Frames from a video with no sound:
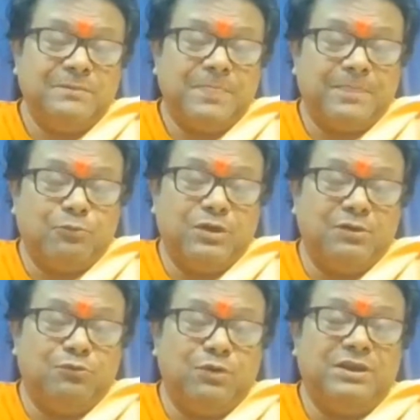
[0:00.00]

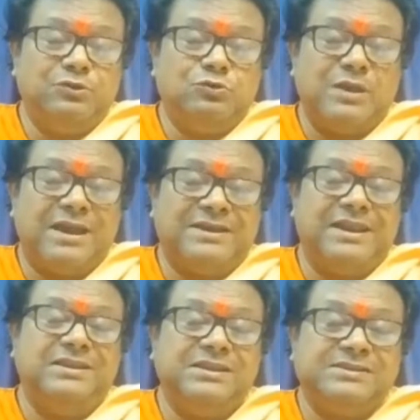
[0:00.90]
when you
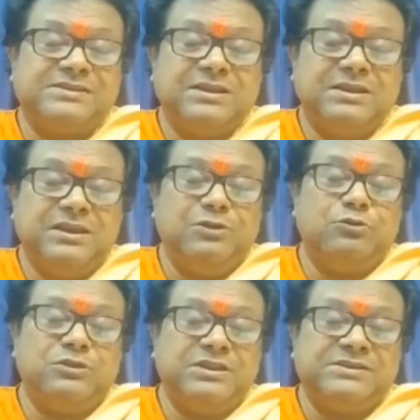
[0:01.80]
attain this,
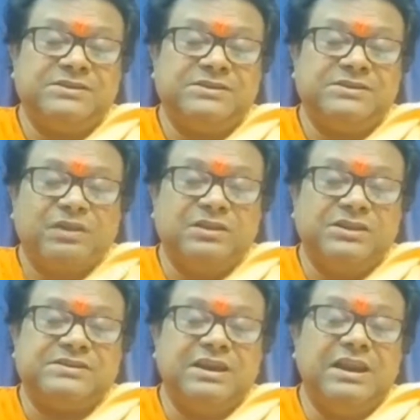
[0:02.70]

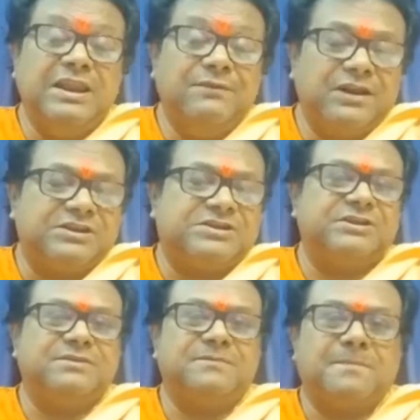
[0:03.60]
this
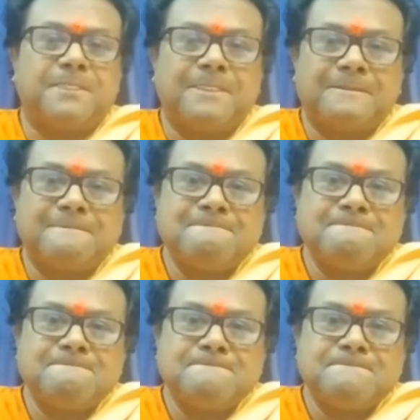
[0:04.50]
liberation.
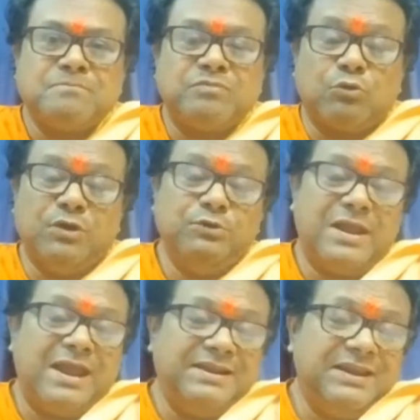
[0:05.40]
When you
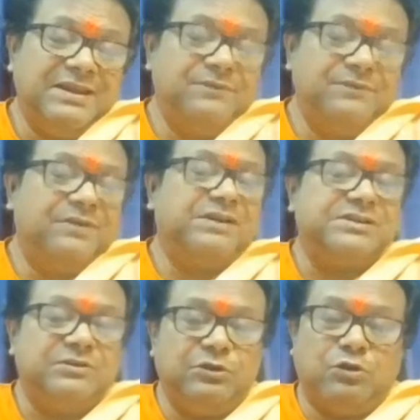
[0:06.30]
attain liberation,
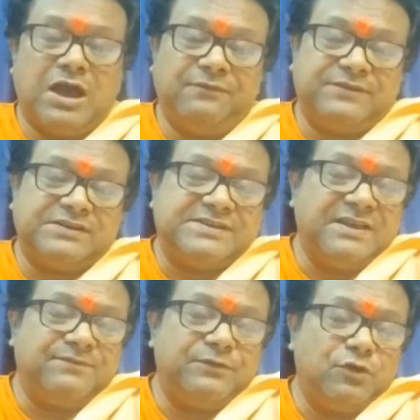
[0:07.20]
after
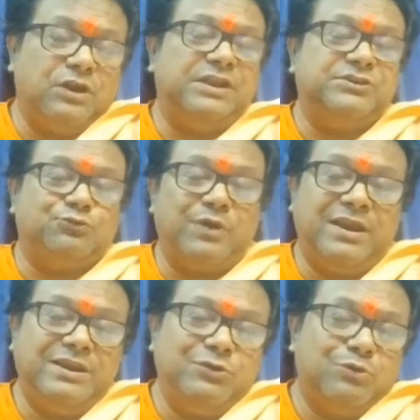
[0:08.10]
self knowledge, when
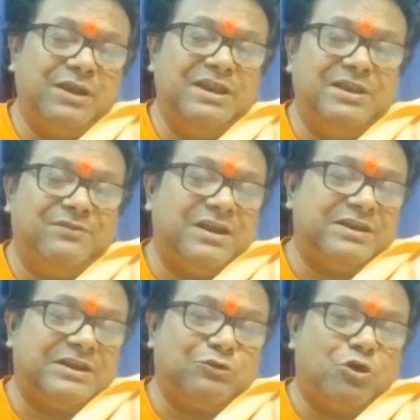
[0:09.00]
you are
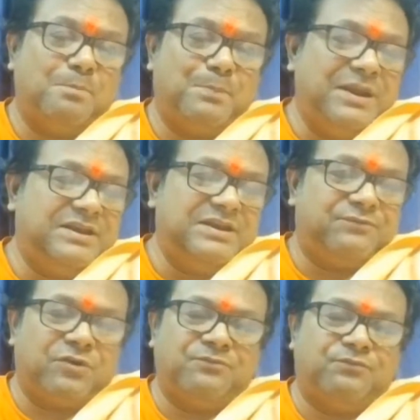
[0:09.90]
liberated completely
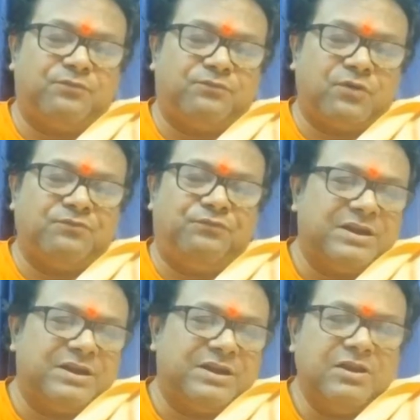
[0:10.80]
from
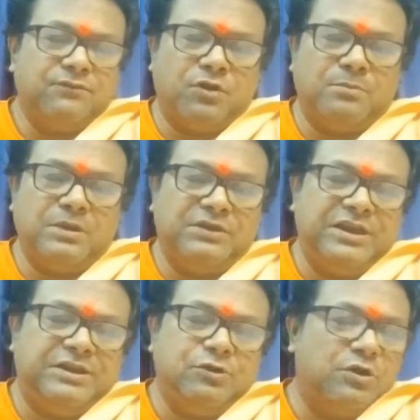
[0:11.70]
fear, from
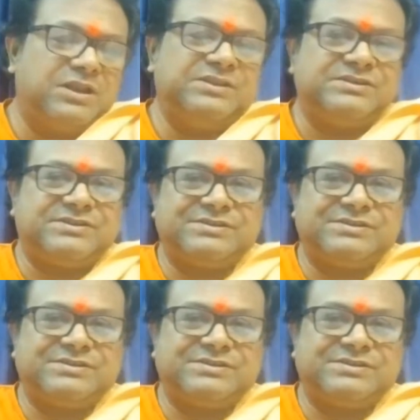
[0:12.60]
ignorance.